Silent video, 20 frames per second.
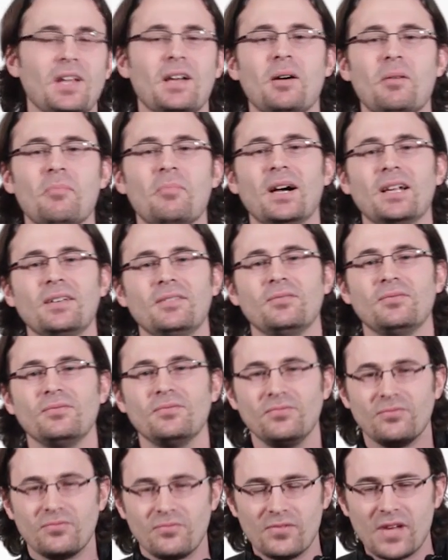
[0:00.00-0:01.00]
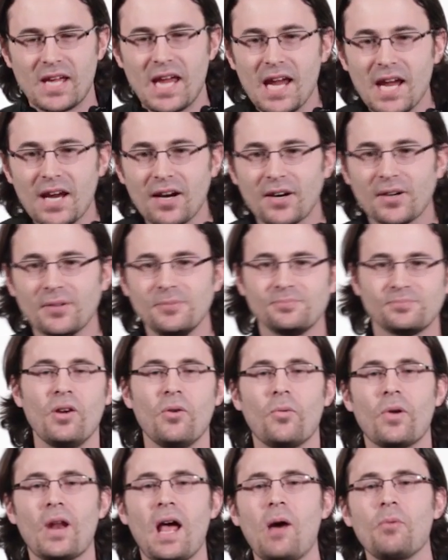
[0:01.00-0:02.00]
But here,
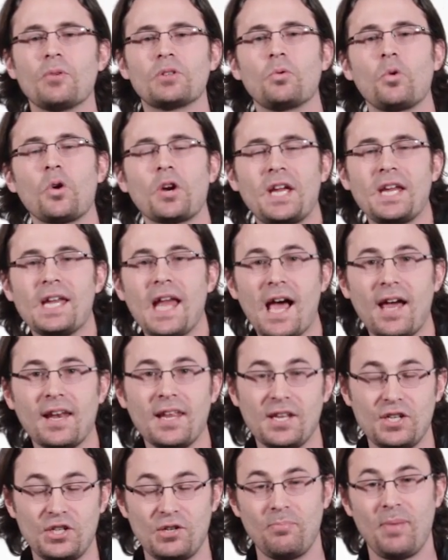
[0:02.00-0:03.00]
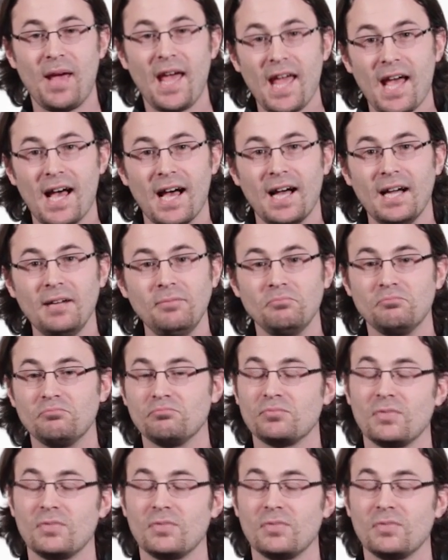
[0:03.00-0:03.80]
when I was working out in Jabeha,